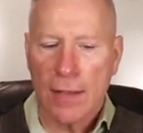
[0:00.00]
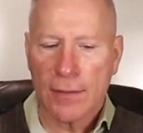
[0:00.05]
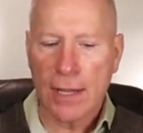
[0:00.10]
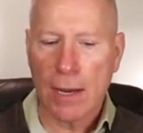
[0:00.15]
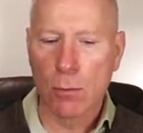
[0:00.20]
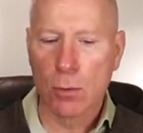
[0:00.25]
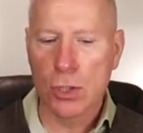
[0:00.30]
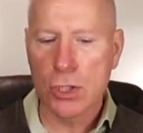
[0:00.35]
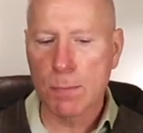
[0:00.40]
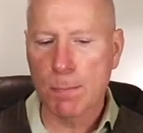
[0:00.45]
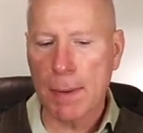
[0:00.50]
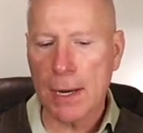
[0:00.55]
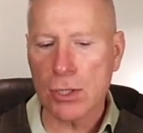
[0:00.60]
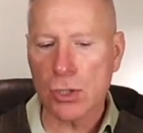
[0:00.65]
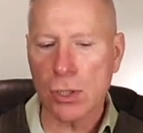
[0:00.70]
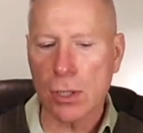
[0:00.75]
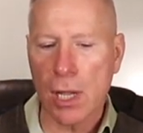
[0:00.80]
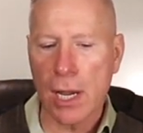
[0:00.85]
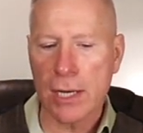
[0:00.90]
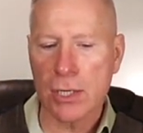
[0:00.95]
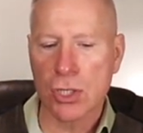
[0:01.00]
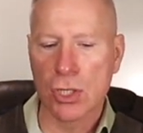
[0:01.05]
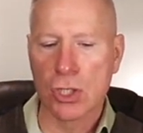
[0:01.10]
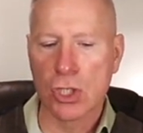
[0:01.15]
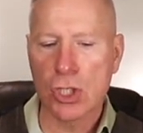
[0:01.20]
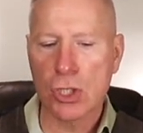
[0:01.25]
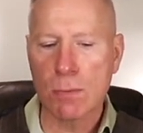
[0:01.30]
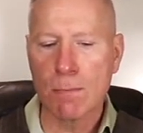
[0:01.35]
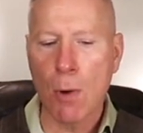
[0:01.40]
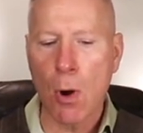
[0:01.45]
they were specialized in
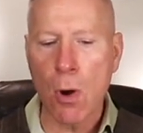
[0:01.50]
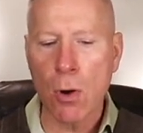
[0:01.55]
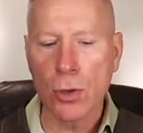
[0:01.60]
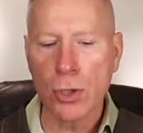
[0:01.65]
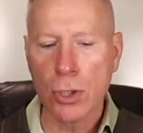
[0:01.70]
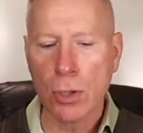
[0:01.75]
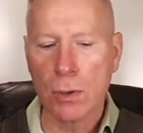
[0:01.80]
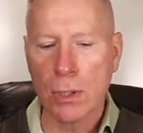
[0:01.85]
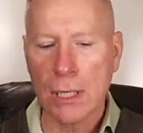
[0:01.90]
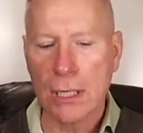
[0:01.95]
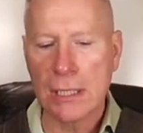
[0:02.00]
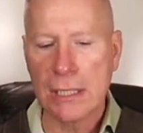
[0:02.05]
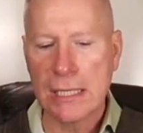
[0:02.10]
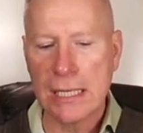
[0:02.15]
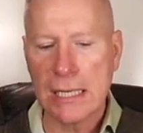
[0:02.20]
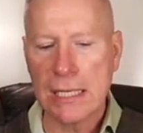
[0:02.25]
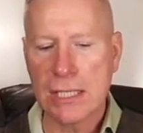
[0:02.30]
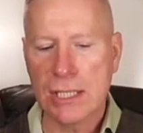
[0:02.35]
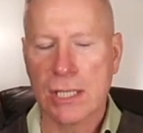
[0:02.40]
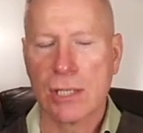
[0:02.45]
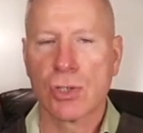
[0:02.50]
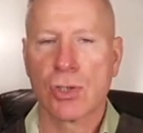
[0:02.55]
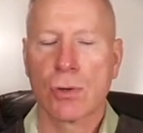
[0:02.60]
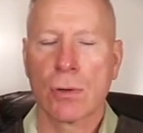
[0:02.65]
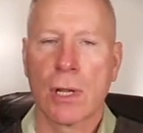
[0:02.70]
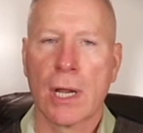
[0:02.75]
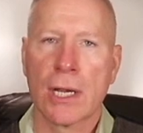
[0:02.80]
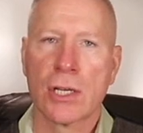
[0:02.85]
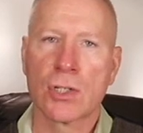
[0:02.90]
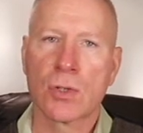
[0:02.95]
small unit
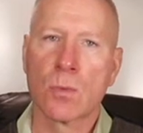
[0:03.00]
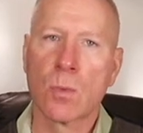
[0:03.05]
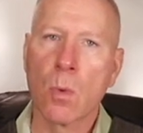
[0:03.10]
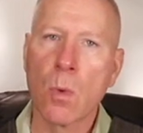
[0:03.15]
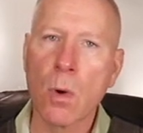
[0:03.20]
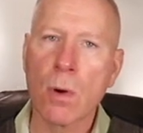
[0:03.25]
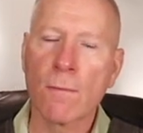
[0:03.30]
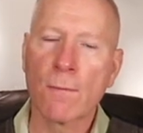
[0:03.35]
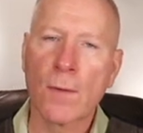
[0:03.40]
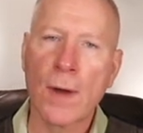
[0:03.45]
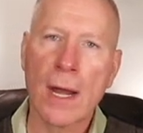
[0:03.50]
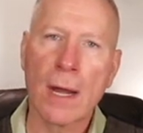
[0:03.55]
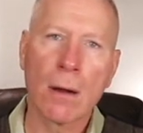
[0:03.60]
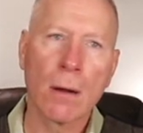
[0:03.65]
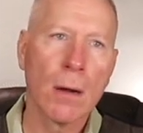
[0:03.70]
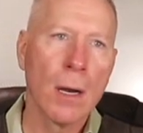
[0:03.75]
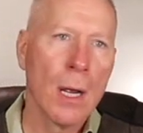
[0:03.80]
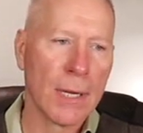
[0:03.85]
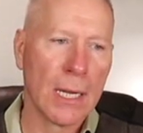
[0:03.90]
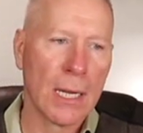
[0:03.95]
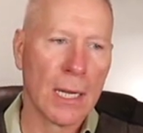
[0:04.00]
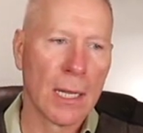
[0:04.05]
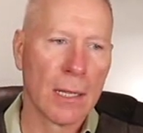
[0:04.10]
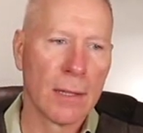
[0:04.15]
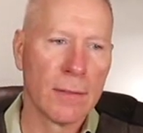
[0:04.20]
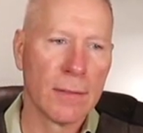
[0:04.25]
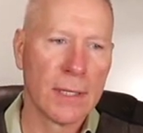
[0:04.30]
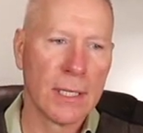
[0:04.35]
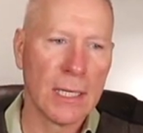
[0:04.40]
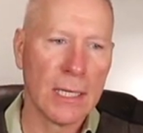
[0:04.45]
decentralized warfare
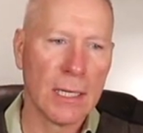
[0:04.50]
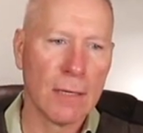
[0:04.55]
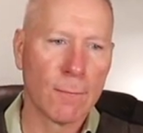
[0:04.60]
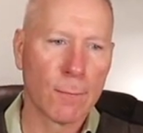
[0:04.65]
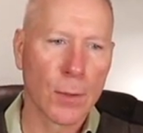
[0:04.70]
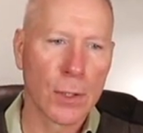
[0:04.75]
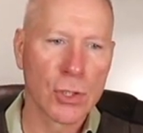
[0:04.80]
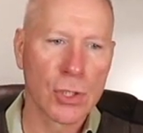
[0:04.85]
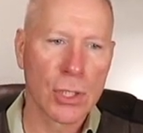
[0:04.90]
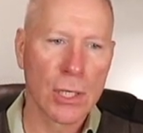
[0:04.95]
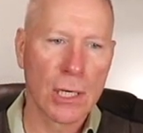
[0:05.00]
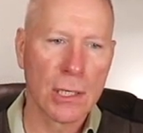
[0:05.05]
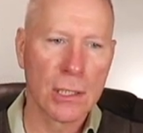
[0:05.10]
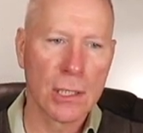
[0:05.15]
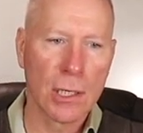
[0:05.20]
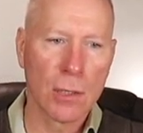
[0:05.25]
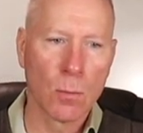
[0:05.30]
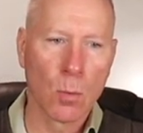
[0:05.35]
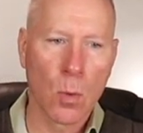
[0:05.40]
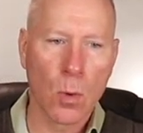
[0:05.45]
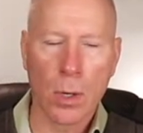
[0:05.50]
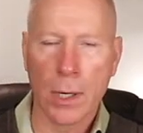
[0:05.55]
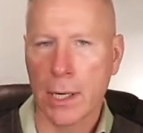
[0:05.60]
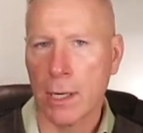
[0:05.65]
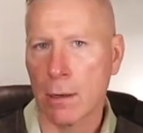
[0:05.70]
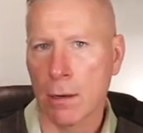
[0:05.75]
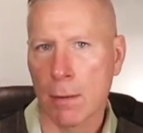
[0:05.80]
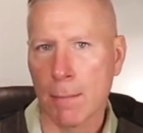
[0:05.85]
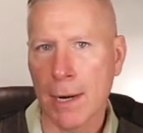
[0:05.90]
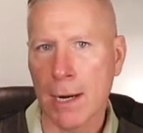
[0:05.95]
in the French and Indian War
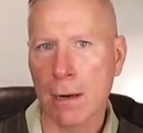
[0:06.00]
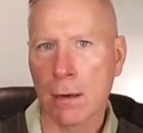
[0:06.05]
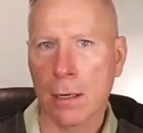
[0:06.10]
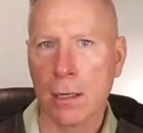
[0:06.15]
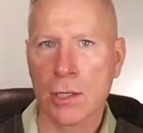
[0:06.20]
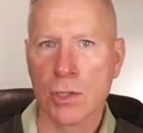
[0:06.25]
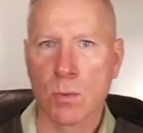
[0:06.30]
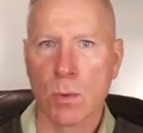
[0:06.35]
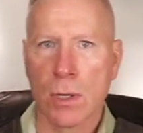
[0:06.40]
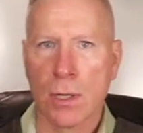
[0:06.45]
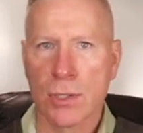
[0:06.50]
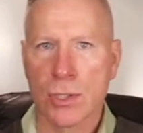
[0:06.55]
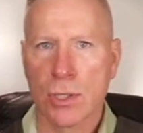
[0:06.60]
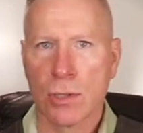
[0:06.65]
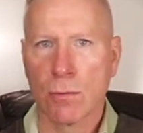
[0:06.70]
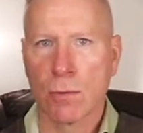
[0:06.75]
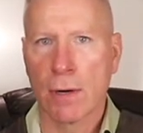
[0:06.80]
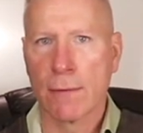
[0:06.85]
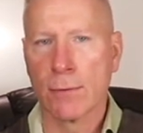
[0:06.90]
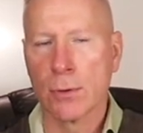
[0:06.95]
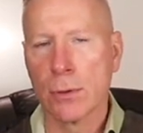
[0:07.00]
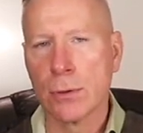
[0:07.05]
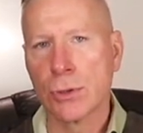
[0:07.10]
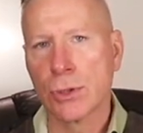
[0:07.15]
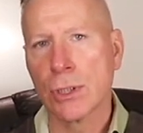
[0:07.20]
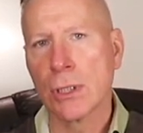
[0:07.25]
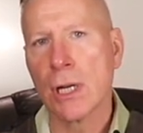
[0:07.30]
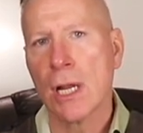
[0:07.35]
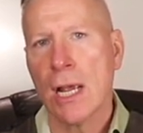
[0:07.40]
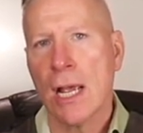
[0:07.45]
here in America, as well as in the
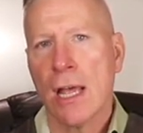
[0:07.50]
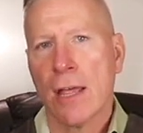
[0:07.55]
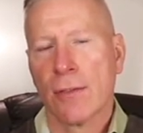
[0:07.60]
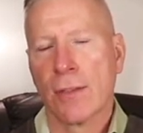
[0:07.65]
Revolution.